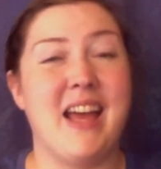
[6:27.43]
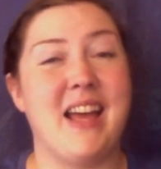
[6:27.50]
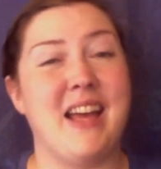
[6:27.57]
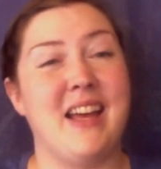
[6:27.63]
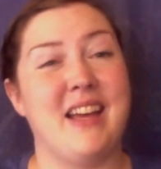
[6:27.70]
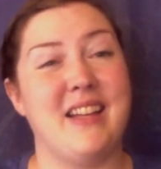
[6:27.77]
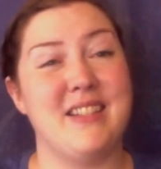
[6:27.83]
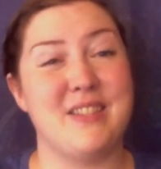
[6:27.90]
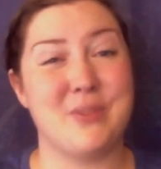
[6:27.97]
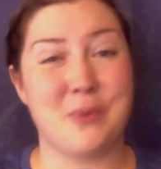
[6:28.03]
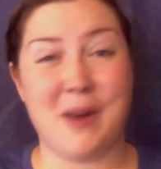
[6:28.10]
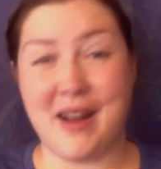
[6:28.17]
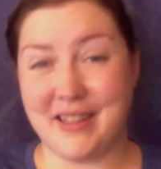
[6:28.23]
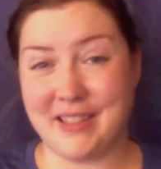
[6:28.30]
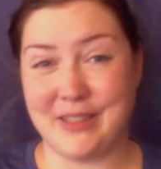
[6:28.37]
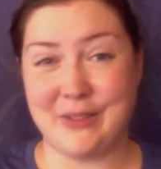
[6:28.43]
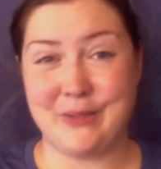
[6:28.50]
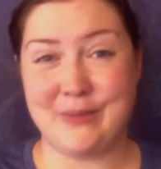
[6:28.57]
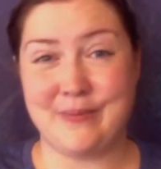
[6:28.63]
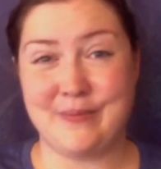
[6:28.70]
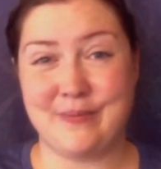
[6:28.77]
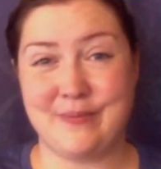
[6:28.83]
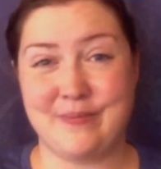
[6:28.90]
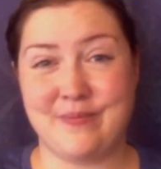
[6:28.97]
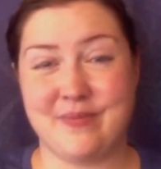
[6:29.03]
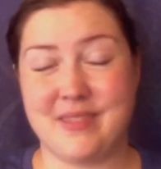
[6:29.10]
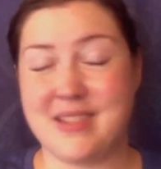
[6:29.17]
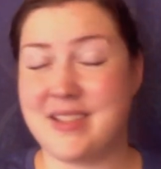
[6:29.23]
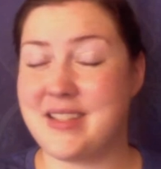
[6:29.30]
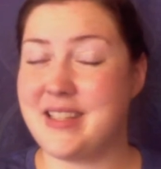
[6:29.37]
And Swallow
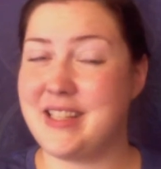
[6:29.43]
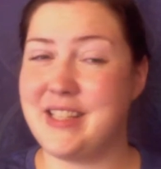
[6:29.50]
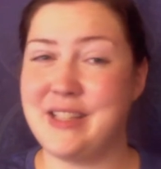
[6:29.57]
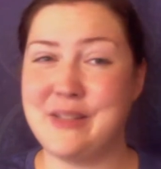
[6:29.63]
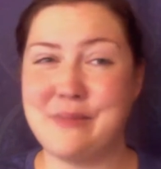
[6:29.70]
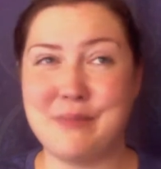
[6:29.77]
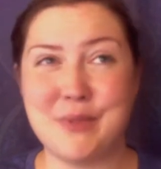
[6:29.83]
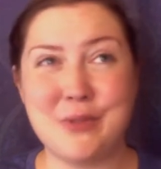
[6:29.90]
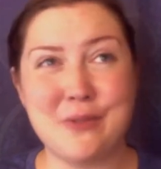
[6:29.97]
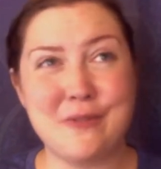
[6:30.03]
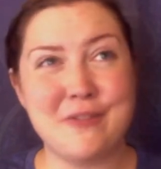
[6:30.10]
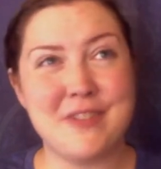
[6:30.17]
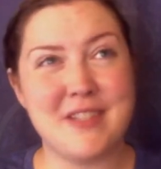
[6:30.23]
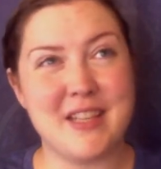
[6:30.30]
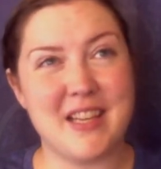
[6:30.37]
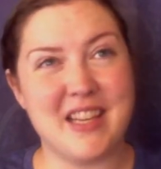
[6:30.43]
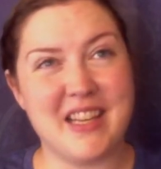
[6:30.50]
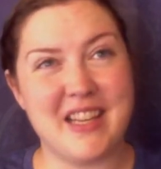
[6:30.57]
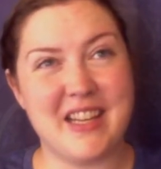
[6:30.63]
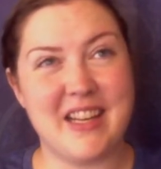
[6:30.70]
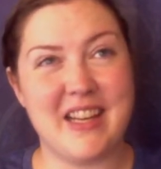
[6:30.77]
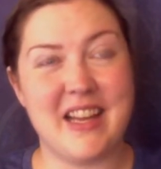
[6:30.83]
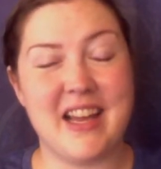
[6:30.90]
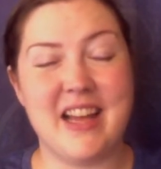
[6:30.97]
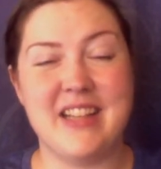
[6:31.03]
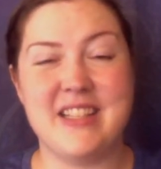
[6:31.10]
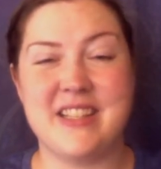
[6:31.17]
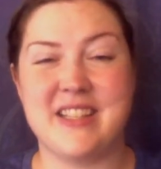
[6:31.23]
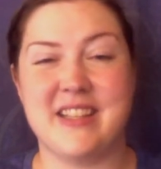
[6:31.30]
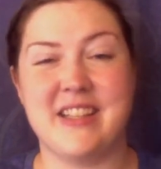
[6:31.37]
still moves in
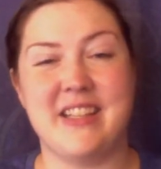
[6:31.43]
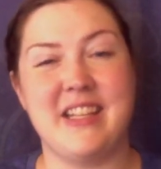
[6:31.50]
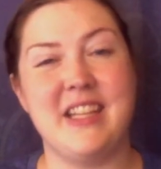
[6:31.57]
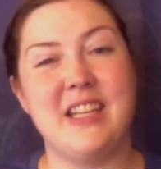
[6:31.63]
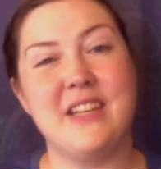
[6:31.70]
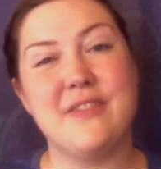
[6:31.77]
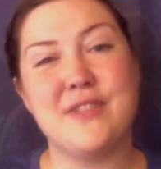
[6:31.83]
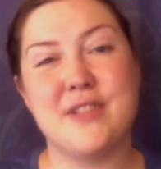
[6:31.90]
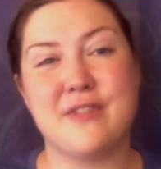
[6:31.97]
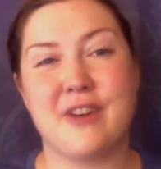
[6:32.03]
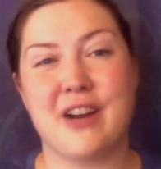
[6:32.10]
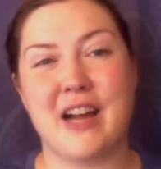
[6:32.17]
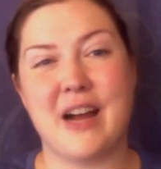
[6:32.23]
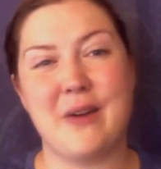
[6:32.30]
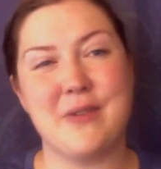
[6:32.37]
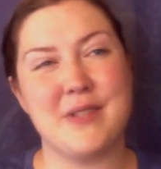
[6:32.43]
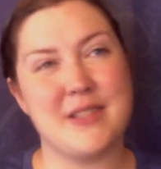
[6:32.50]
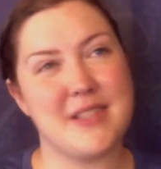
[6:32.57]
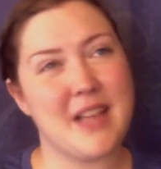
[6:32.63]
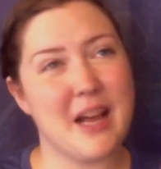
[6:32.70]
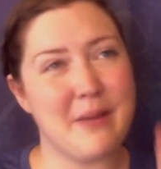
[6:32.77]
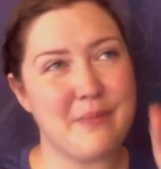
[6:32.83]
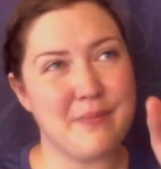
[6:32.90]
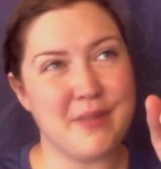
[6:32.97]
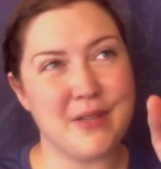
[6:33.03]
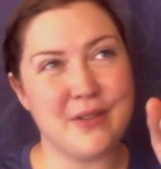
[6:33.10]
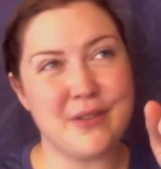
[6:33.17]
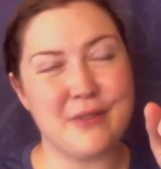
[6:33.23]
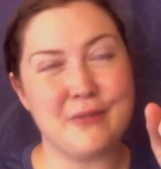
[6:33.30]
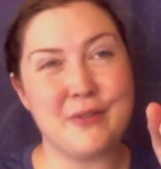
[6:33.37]
to the eaves of our houses, up near
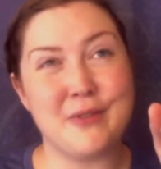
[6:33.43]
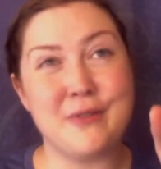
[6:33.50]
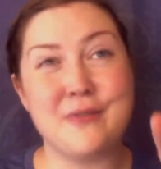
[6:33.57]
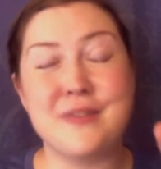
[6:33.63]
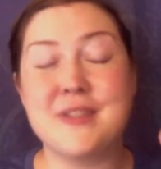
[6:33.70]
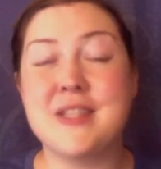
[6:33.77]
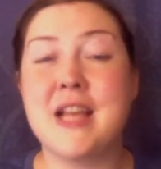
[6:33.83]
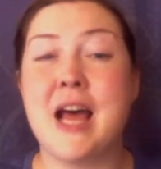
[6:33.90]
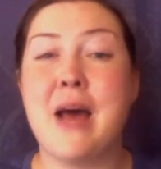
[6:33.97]
the roofs,